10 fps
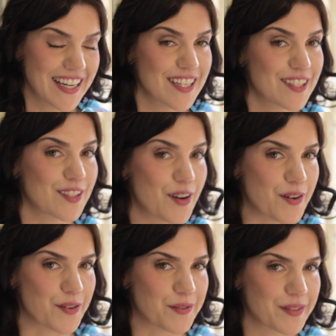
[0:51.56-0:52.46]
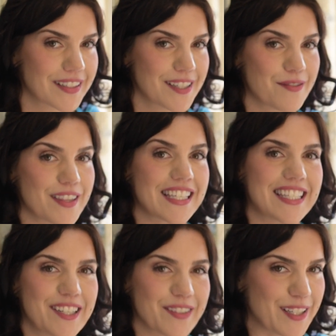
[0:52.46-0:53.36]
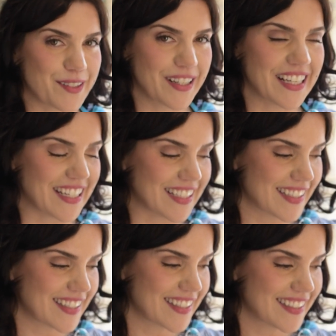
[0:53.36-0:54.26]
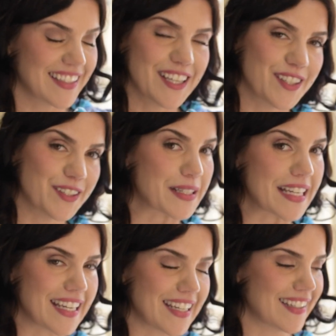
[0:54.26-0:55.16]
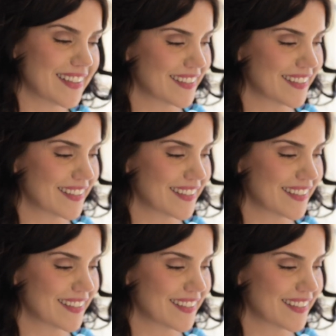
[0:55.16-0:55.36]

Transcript: So, for the secret ingredients, you'll need